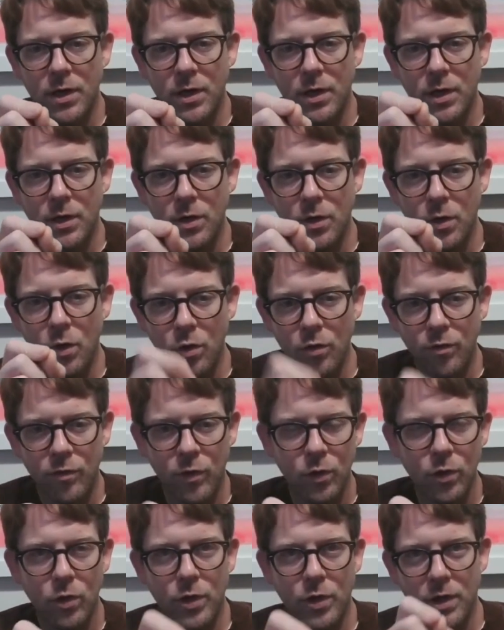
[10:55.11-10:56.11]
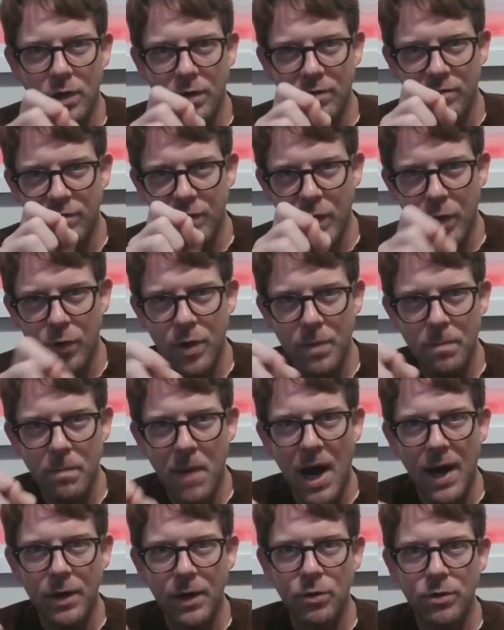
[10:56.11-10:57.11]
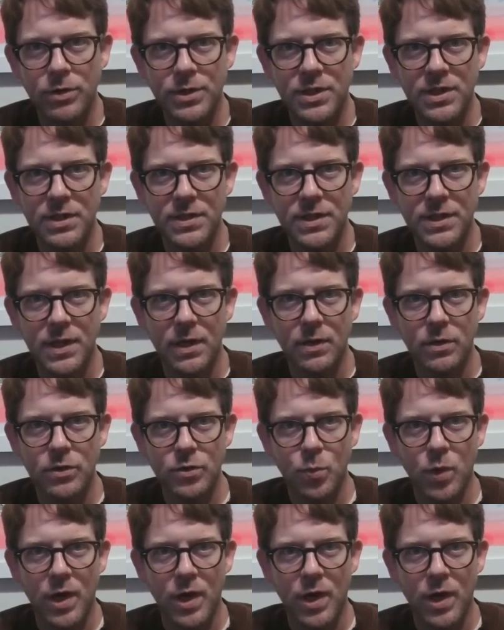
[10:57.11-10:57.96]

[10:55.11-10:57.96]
an overlooking of very minor details.